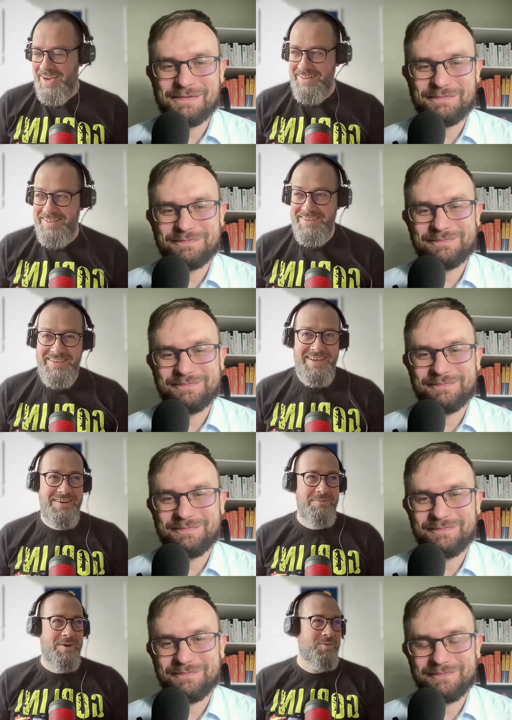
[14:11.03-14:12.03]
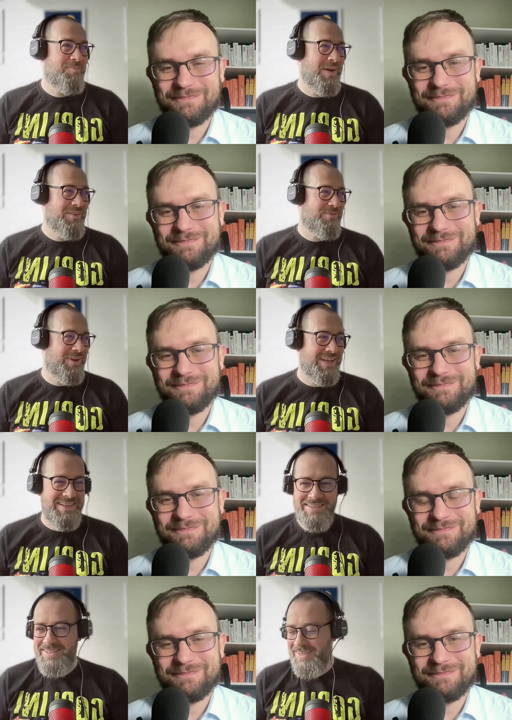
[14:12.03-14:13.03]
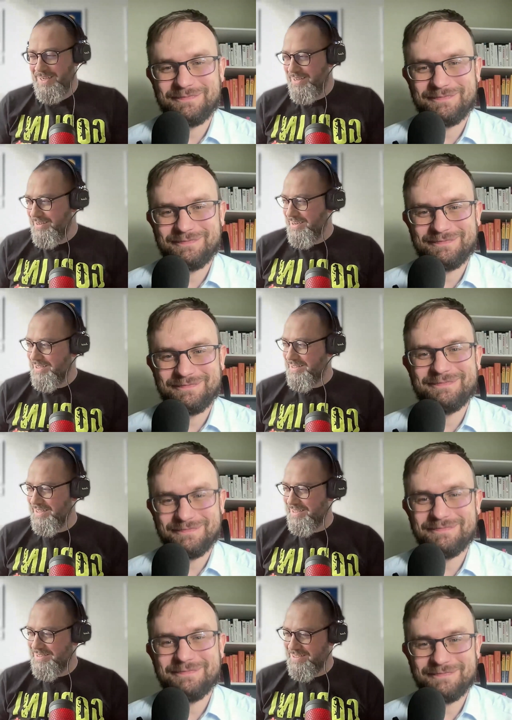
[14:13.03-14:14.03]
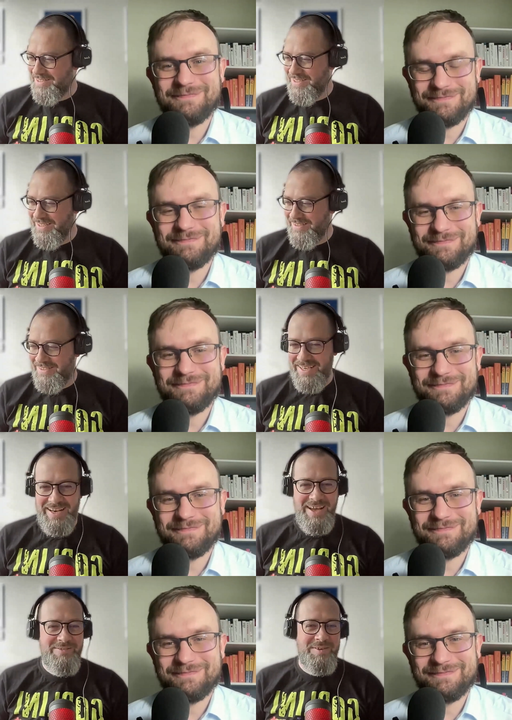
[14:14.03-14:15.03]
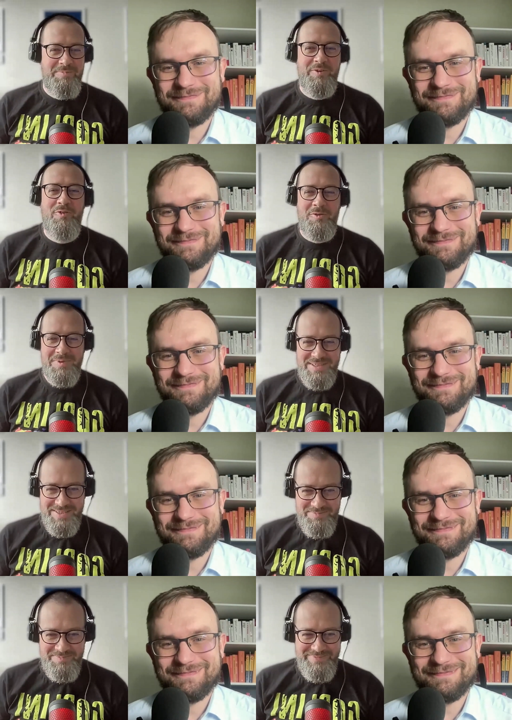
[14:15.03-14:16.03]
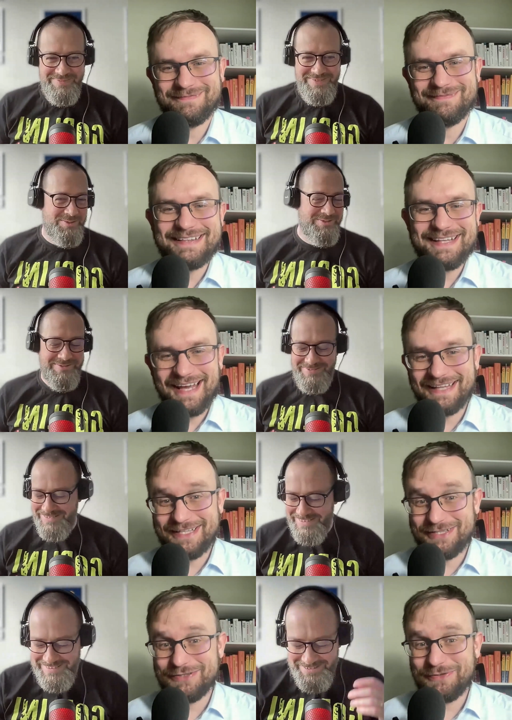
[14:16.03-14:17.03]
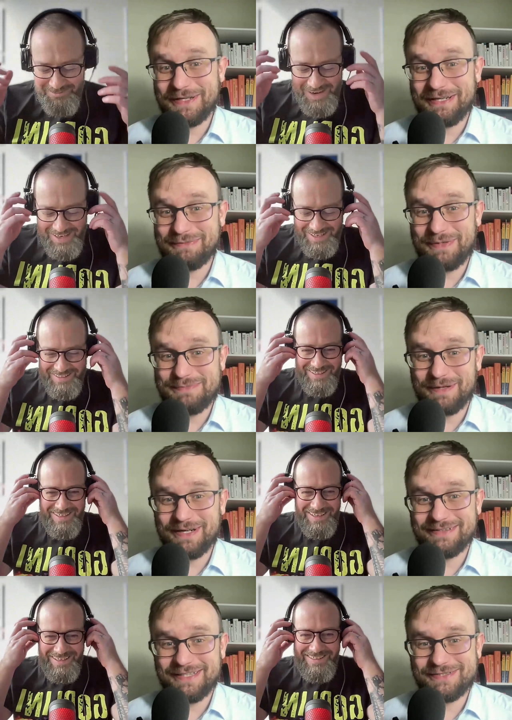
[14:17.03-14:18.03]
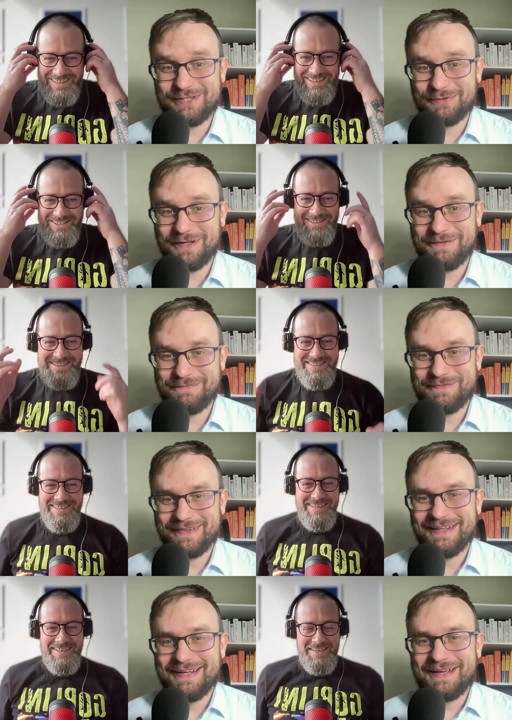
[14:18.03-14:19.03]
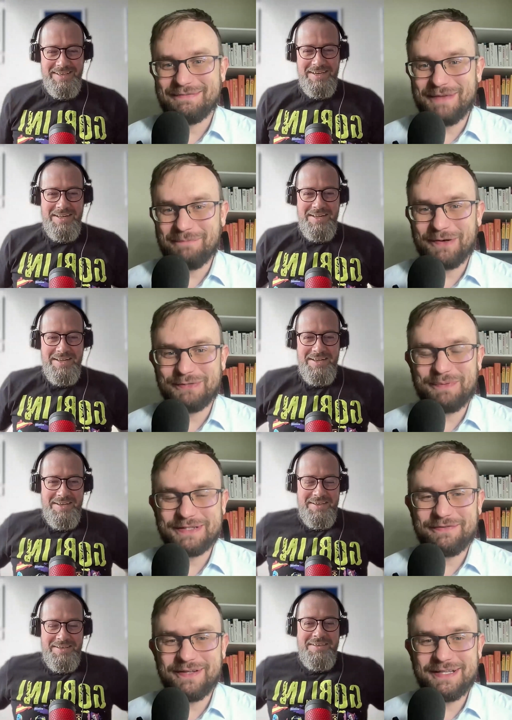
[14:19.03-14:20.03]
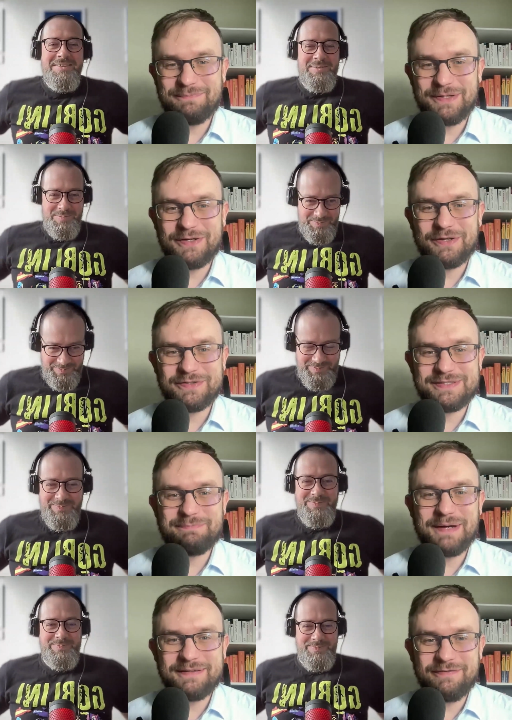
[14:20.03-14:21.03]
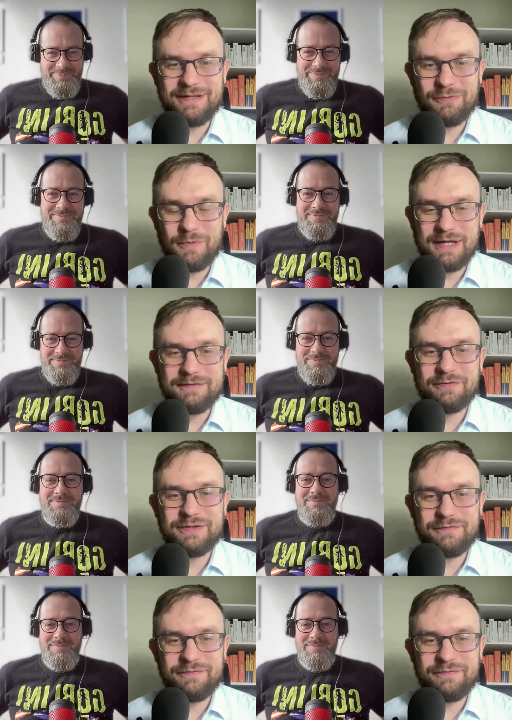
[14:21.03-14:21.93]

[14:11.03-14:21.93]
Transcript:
Speaker 1: i didn't hear about pat flynn i did since, uh, since i left the performance
Speaker 2: and and it's also a card based story about Pat Flynn because Pat Flynn went for the